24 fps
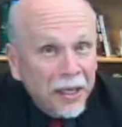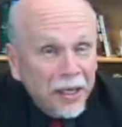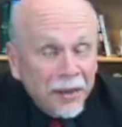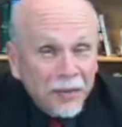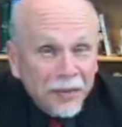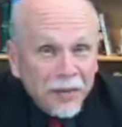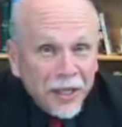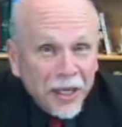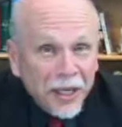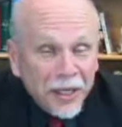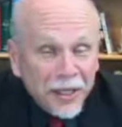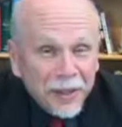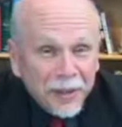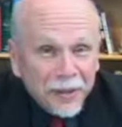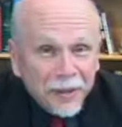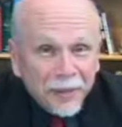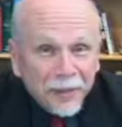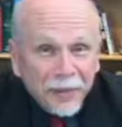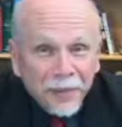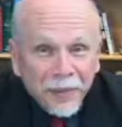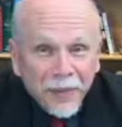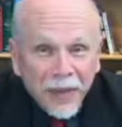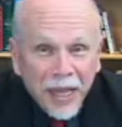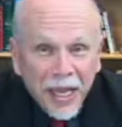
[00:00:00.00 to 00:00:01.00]
of 10
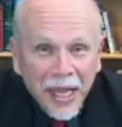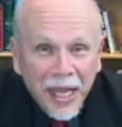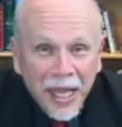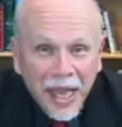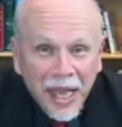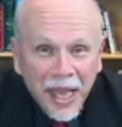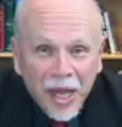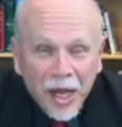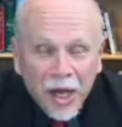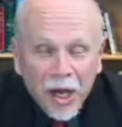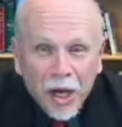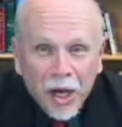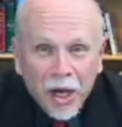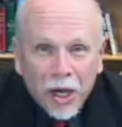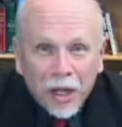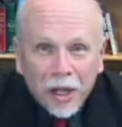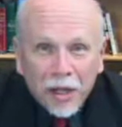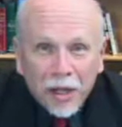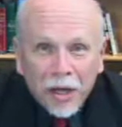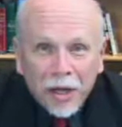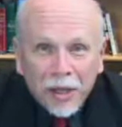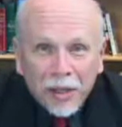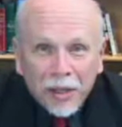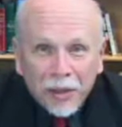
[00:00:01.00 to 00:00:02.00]
on
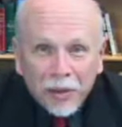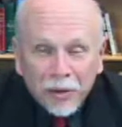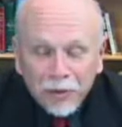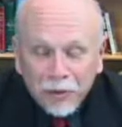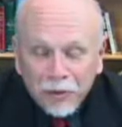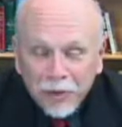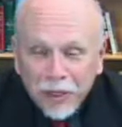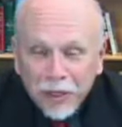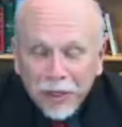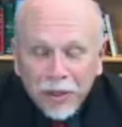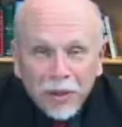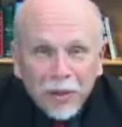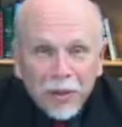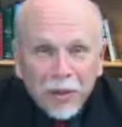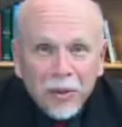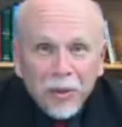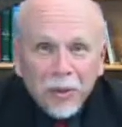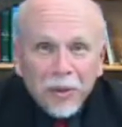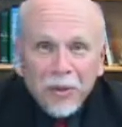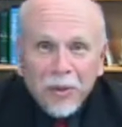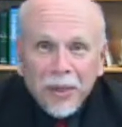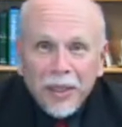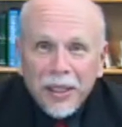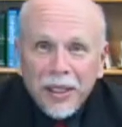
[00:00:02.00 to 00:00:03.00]
our little
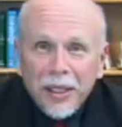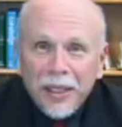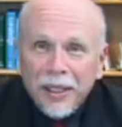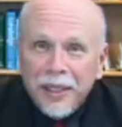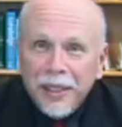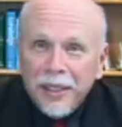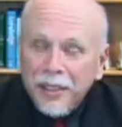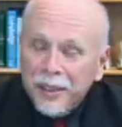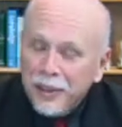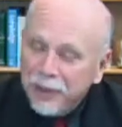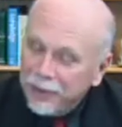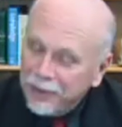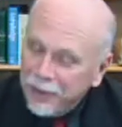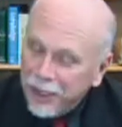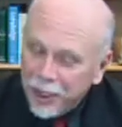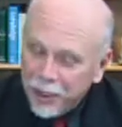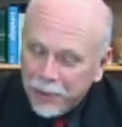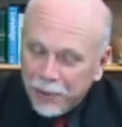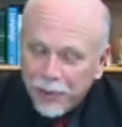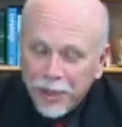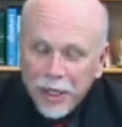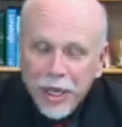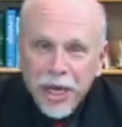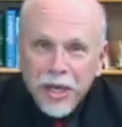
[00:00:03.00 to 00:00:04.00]
video
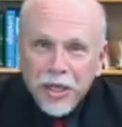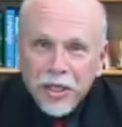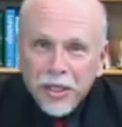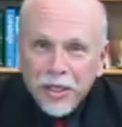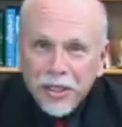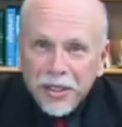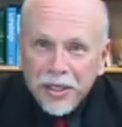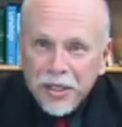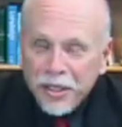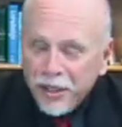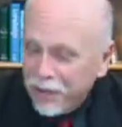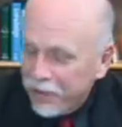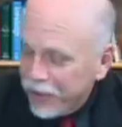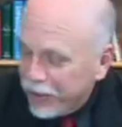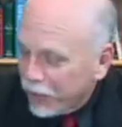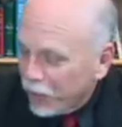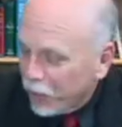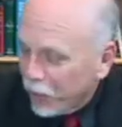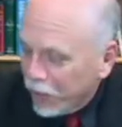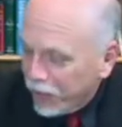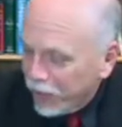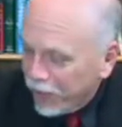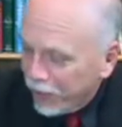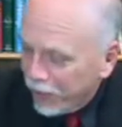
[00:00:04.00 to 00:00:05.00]
explanations of this
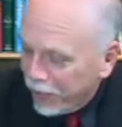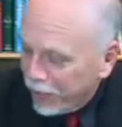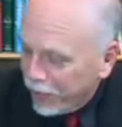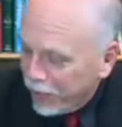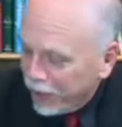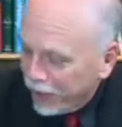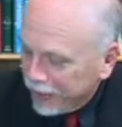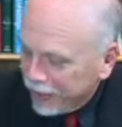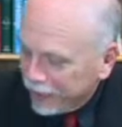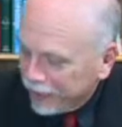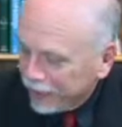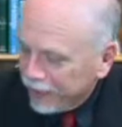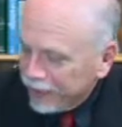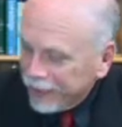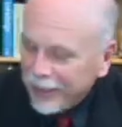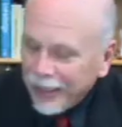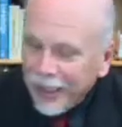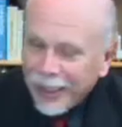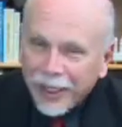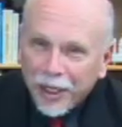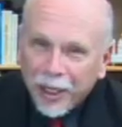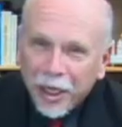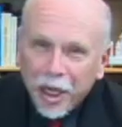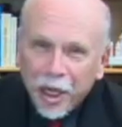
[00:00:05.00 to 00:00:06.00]
wonderful book
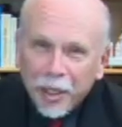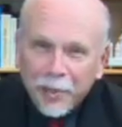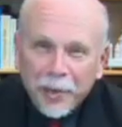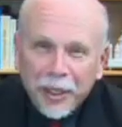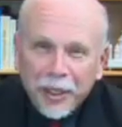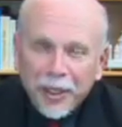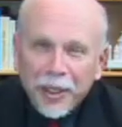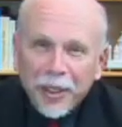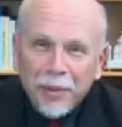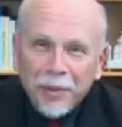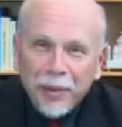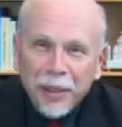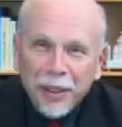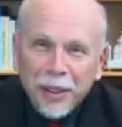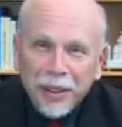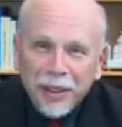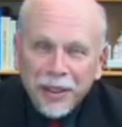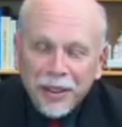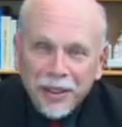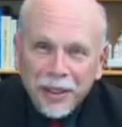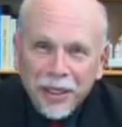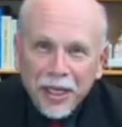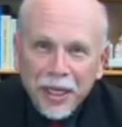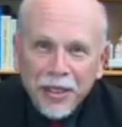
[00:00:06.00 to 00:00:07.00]
called Becoming a
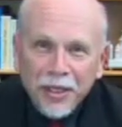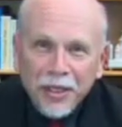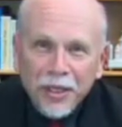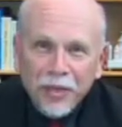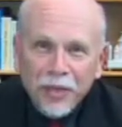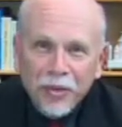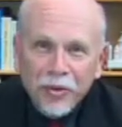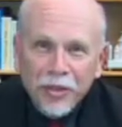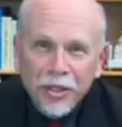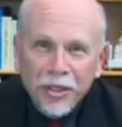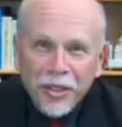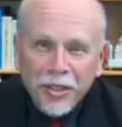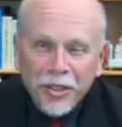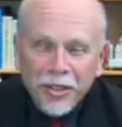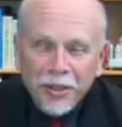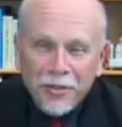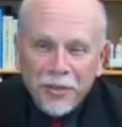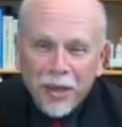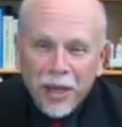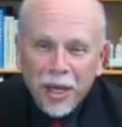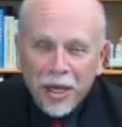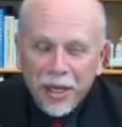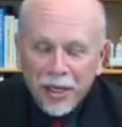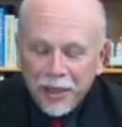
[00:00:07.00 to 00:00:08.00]
Contagious
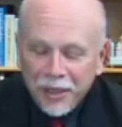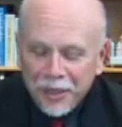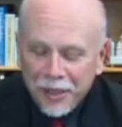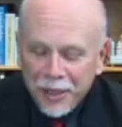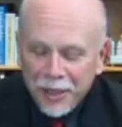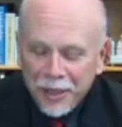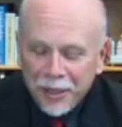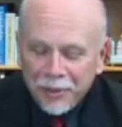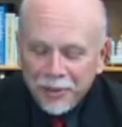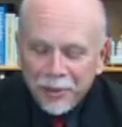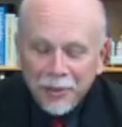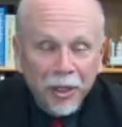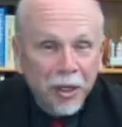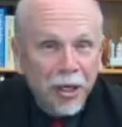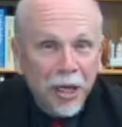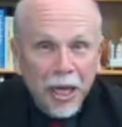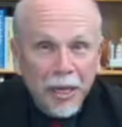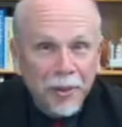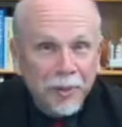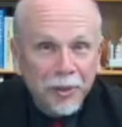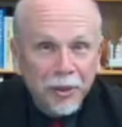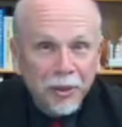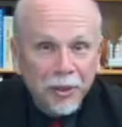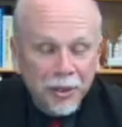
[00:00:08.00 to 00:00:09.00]
Christian by Bill
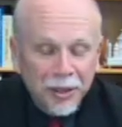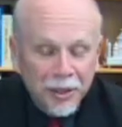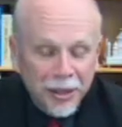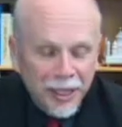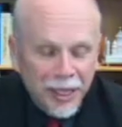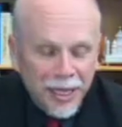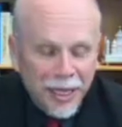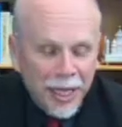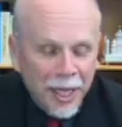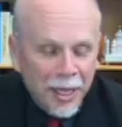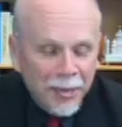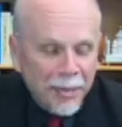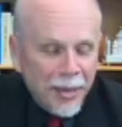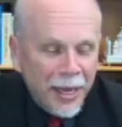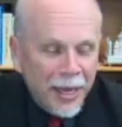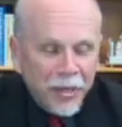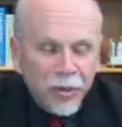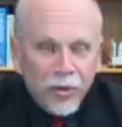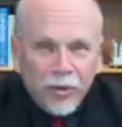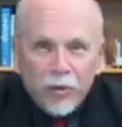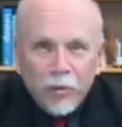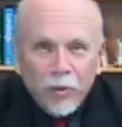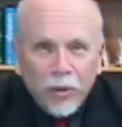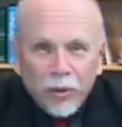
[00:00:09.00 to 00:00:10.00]
Hybels,
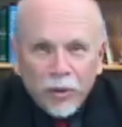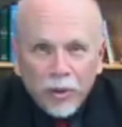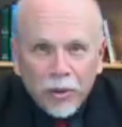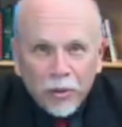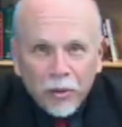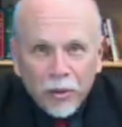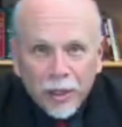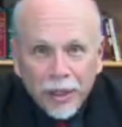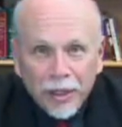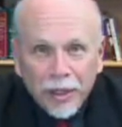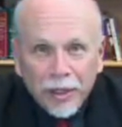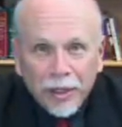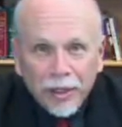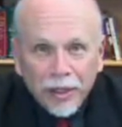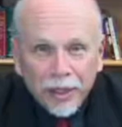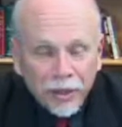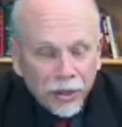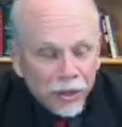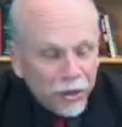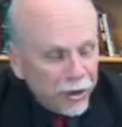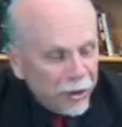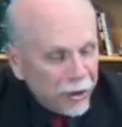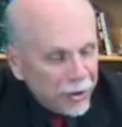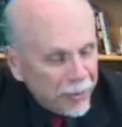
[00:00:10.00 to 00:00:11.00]
pastor of Willow Creek
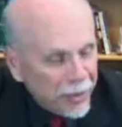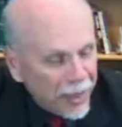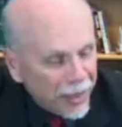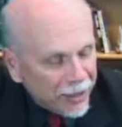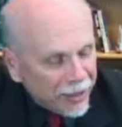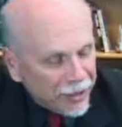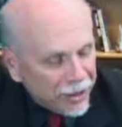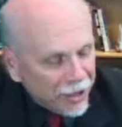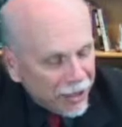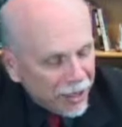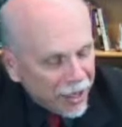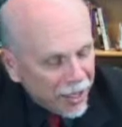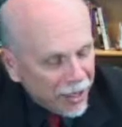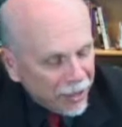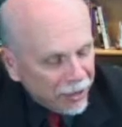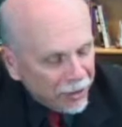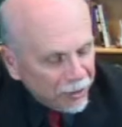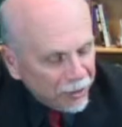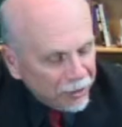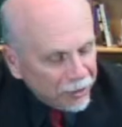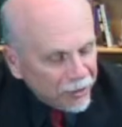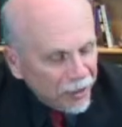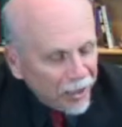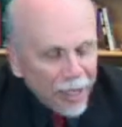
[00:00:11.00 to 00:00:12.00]
Church back in
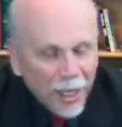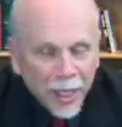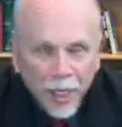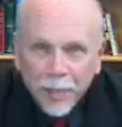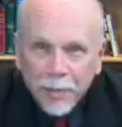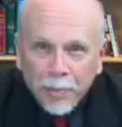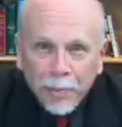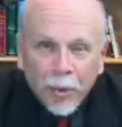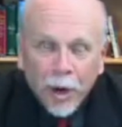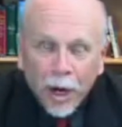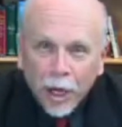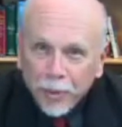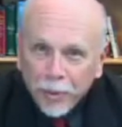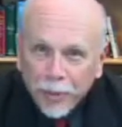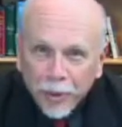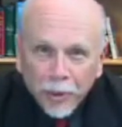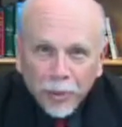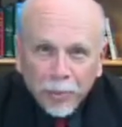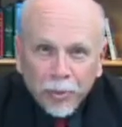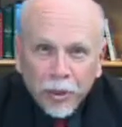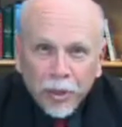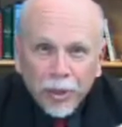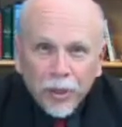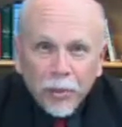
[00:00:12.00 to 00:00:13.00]
Chicago. Mark
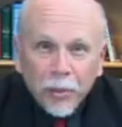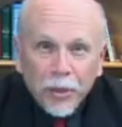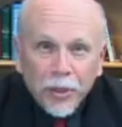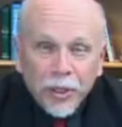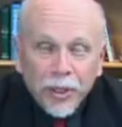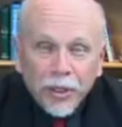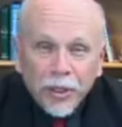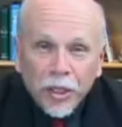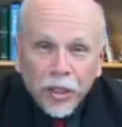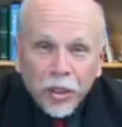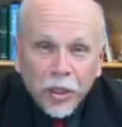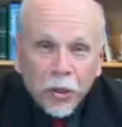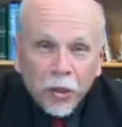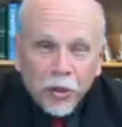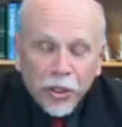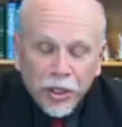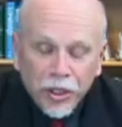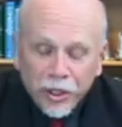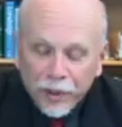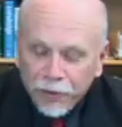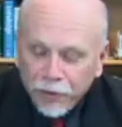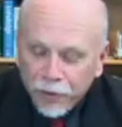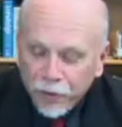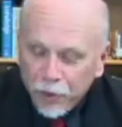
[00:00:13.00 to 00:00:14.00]
Middleburg was his
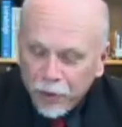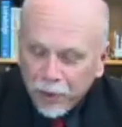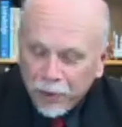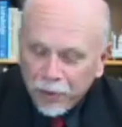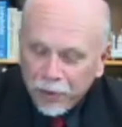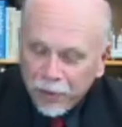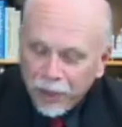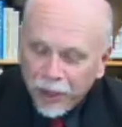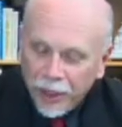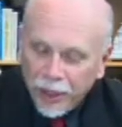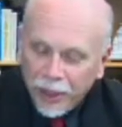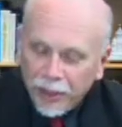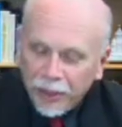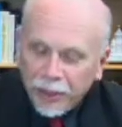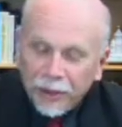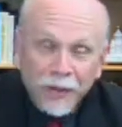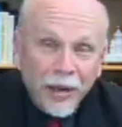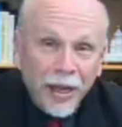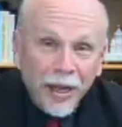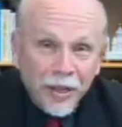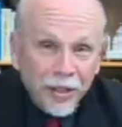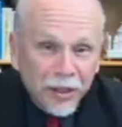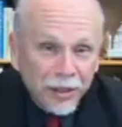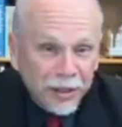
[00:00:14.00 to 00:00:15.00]
associate for
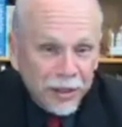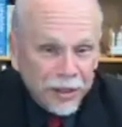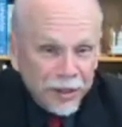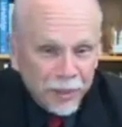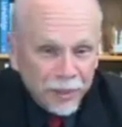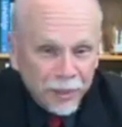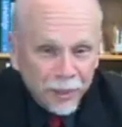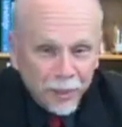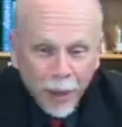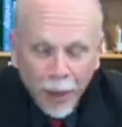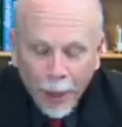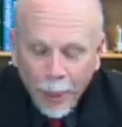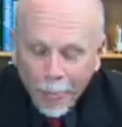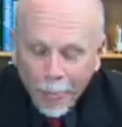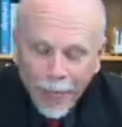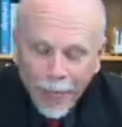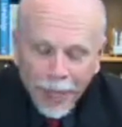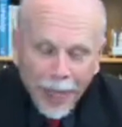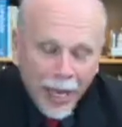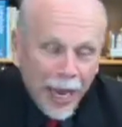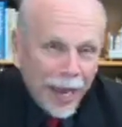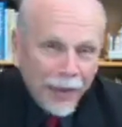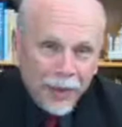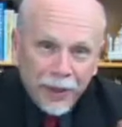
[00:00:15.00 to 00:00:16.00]
evangelism.
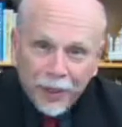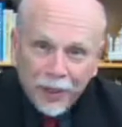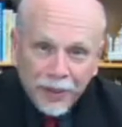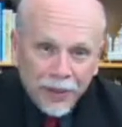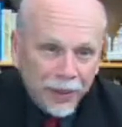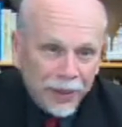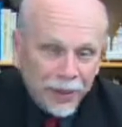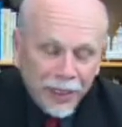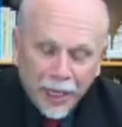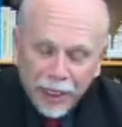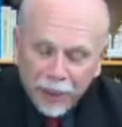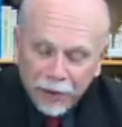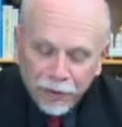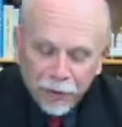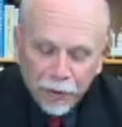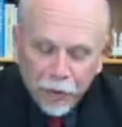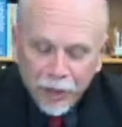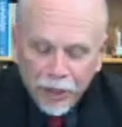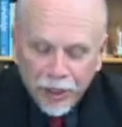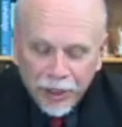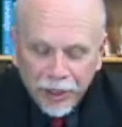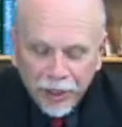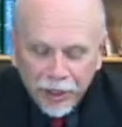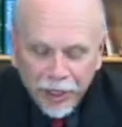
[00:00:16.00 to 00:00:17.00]
I think is in
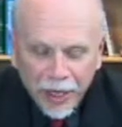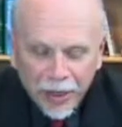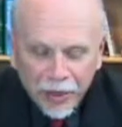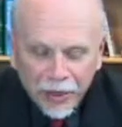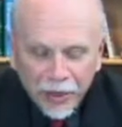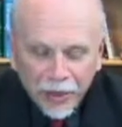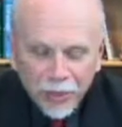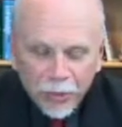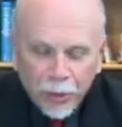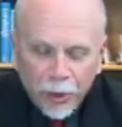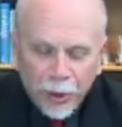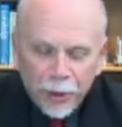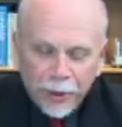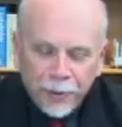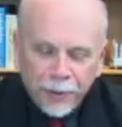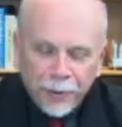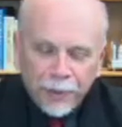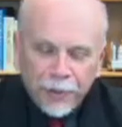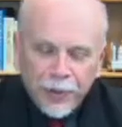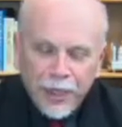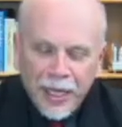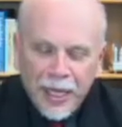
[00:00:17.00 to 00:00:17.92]
California here now somewhere.